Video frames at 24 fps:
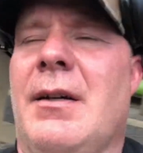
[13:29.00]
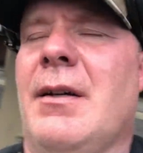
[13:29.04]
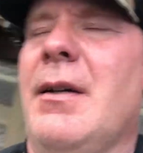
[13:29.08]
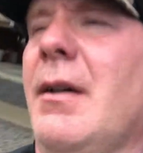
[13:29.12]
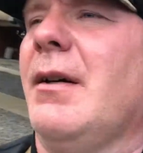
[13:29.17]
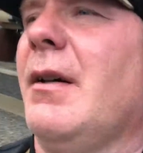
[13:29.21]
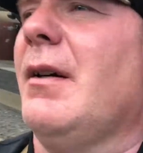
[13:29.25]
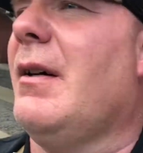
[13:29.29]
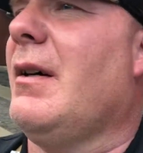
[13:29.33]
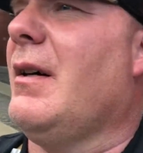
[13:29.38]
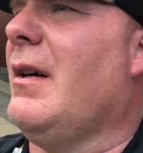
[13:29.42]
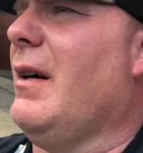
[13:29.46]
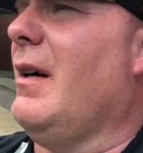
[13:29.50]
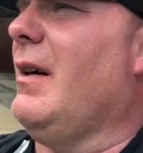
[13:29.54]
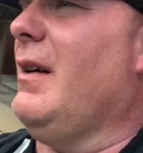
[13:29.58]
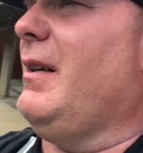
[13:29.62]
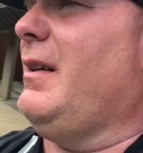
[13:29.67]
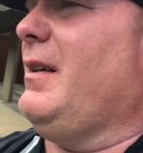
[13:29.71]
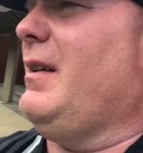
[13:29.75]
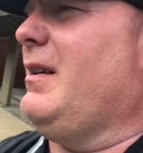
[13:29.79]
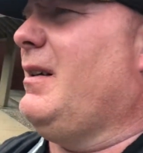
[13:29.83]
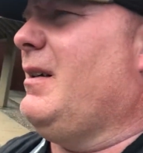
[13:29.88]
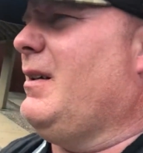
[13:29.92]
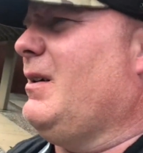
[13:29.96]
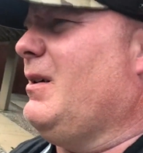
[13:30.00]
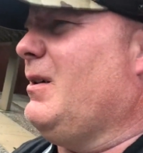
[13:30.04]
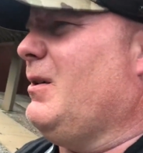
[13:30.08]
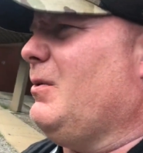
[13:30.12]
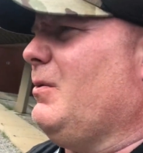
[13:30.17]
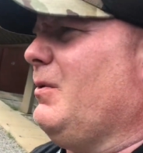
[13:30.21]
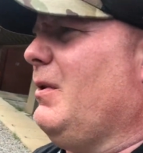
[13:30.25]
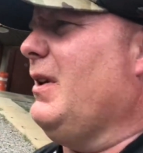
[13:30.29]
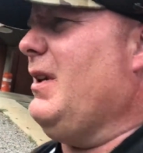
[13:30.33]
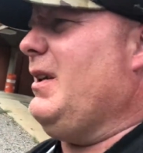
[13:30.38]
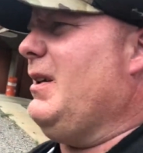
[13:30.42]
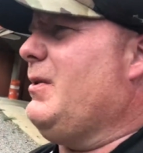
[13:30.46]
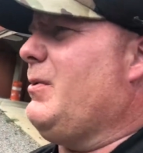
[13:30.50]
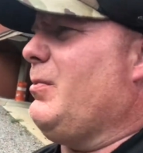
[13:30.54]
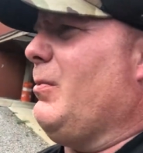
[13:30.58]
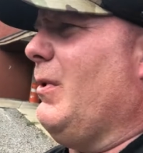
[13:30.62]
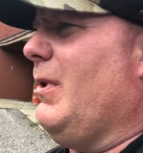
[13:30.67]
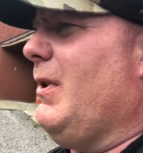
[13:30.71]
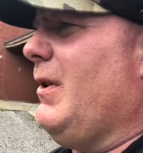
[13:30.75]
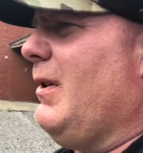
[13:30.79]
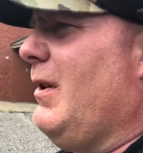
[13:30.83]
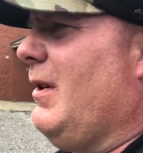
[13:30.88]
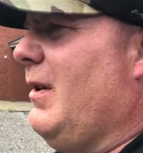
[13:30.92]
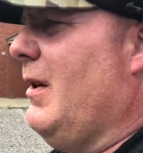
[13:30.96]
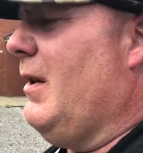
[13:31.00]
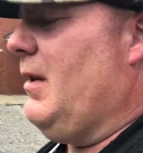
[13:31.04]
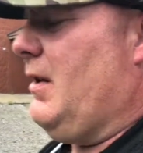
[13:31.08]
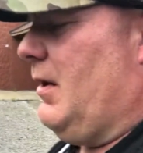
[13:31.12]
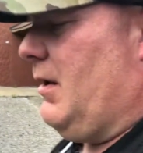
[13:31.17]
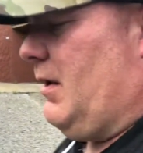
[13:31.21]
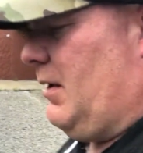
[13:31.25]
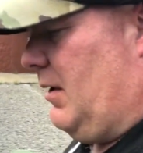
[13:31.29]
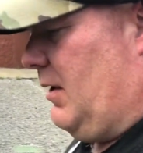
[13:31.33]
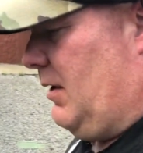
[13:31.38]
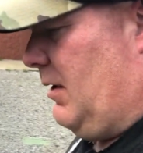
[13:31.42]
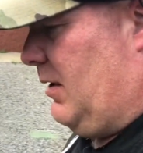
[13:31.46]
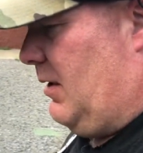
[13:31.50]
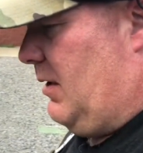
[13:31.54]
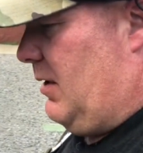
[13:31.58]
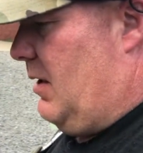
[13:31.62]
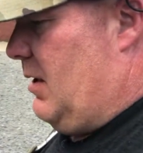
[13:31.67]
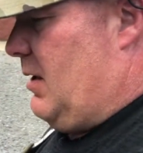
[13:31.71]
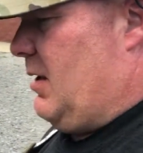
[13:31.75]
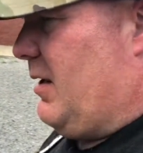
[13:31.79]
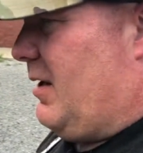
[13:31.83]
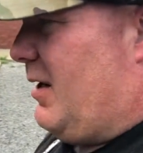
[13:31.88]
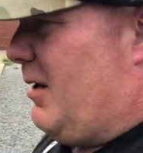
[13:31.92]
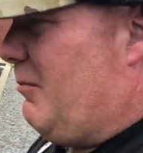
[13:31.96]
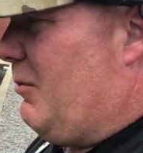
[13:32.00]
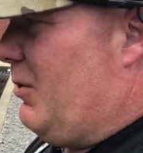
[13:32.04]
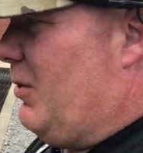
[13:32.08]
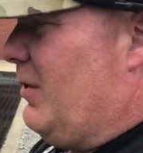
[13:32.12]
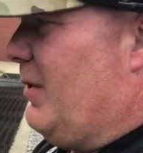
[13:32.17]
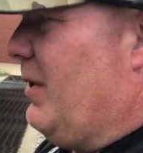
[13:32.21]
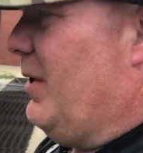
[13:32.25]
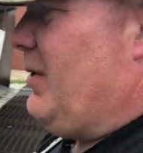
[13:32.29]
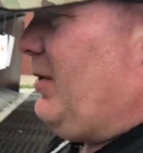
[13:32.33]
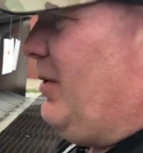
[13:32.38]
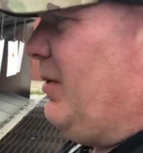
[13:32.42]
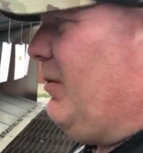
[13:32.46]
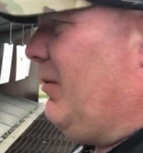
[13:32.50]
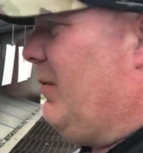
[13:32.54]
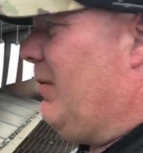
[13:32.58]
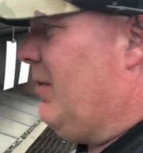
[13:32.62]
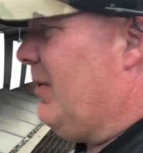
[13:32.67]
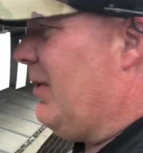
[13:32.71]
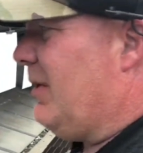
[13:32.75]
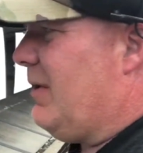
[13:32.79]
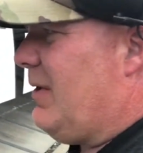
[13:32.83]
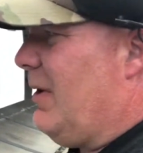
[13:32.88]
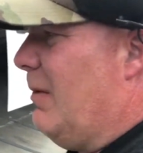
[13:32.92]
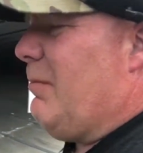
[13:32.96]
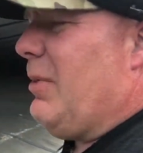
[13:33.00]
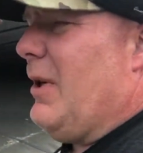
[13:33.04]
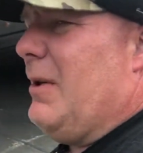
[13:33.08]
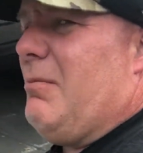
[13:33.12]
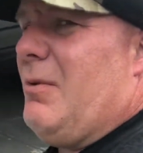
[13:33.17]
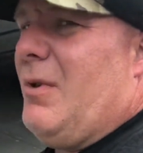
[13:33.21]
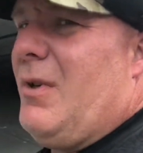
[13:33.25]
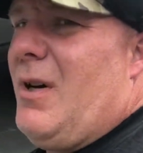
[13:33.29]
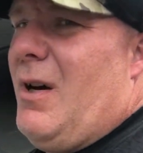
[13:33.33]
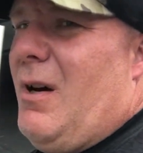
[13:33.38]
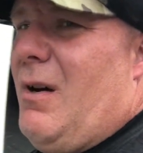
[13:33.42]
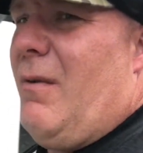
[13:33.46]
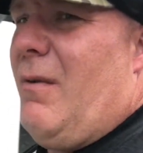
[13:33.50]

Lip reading: All right, on this one, I'm gonna do, some people call